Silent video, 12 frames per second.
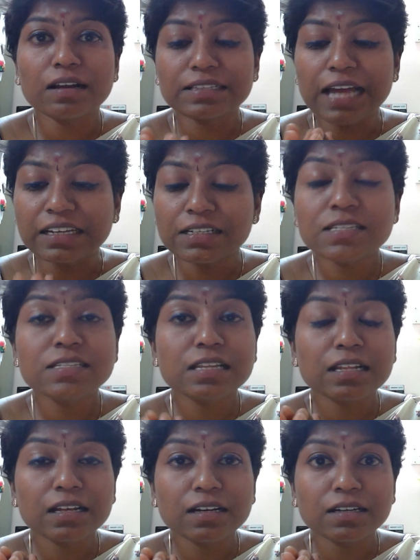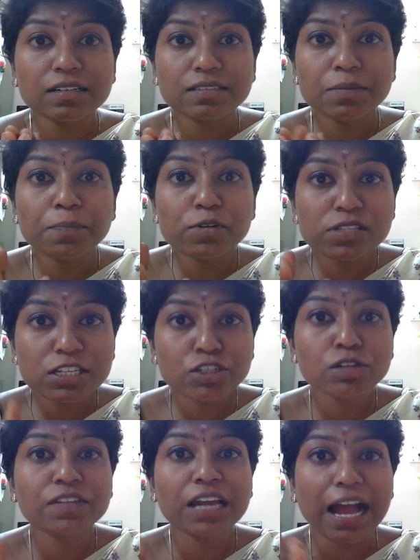that is the
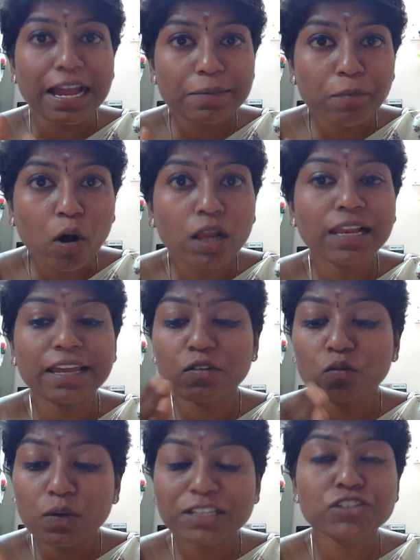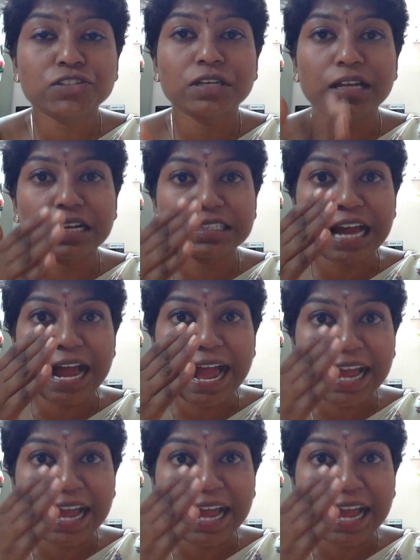position of the eyeball in which the